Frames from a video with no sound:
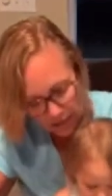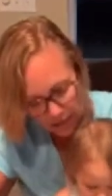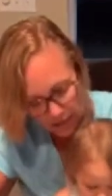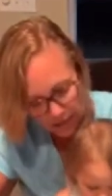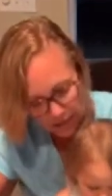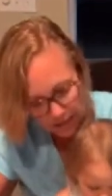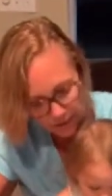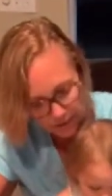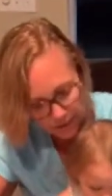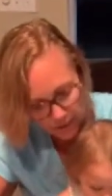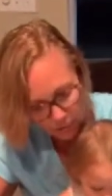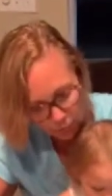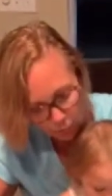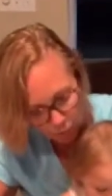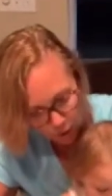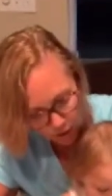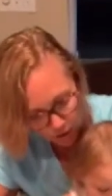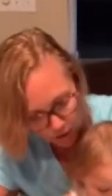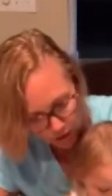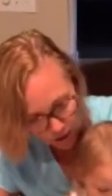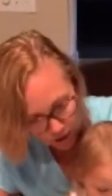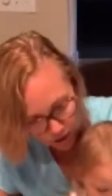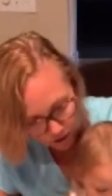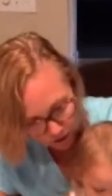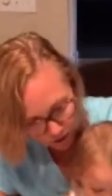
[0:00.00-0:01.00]
And then what
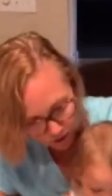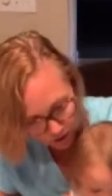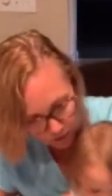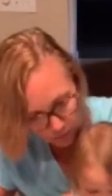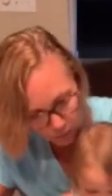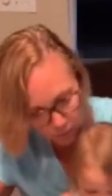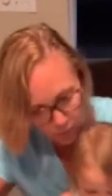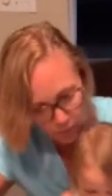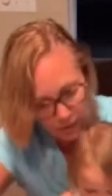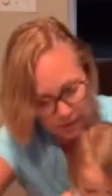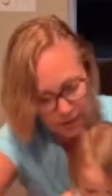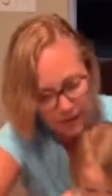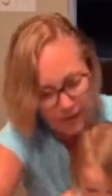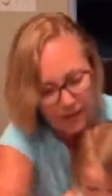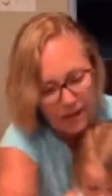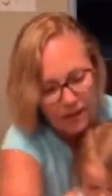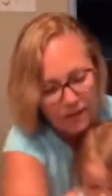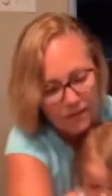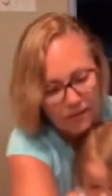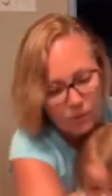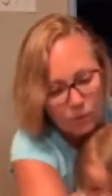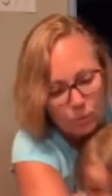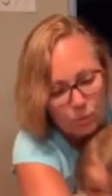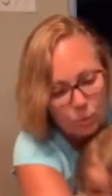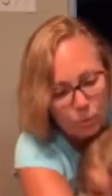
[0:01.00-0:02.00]
color? We
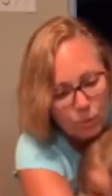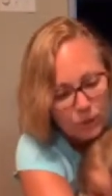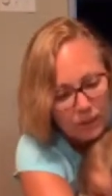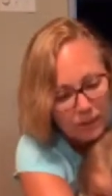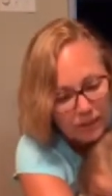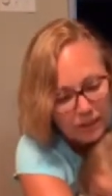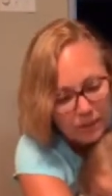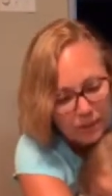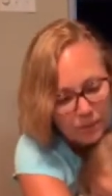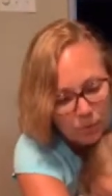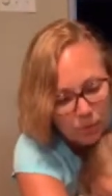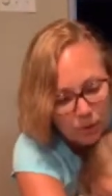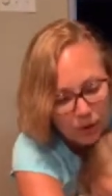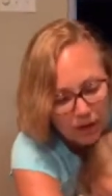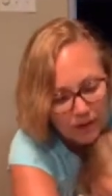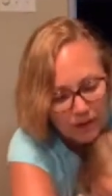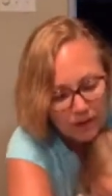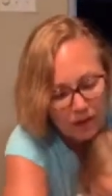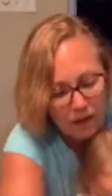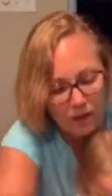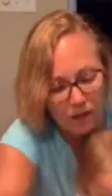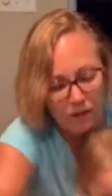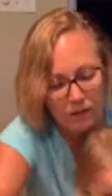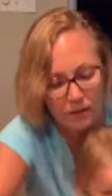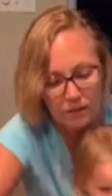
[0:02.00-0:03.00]
have really bright
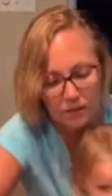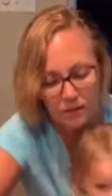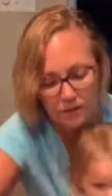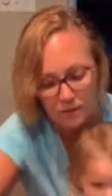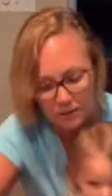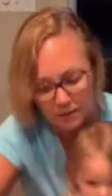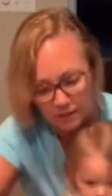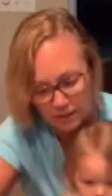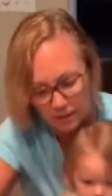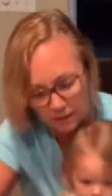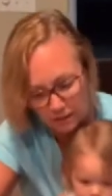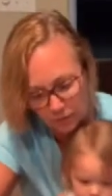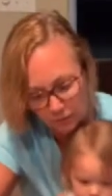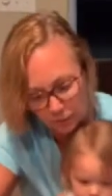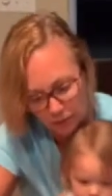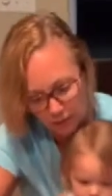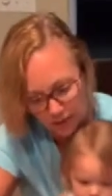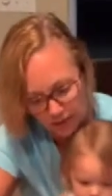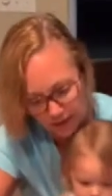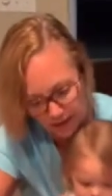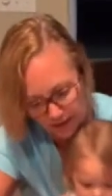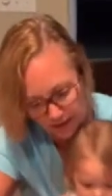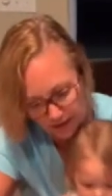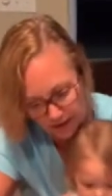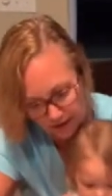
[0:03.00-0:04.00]
colors. We
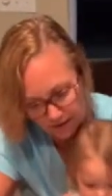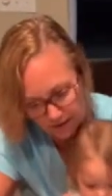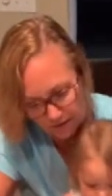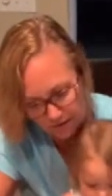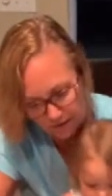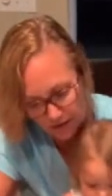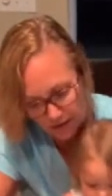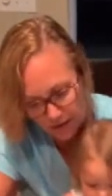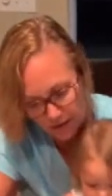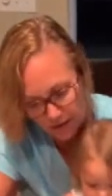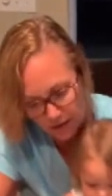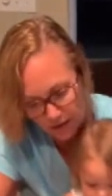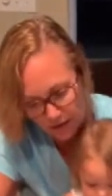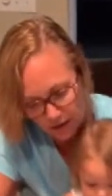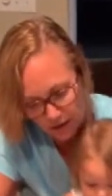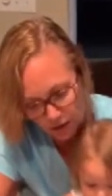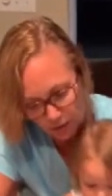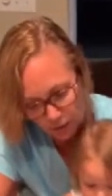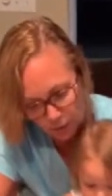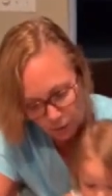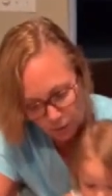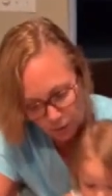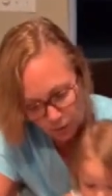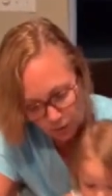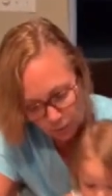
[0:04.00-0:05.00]
have
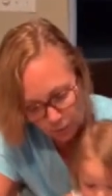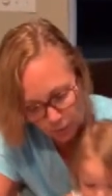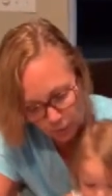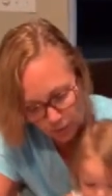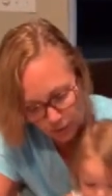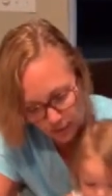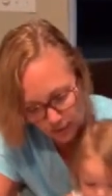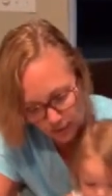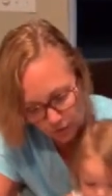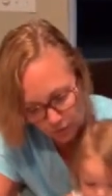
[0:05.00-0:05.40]
real pretty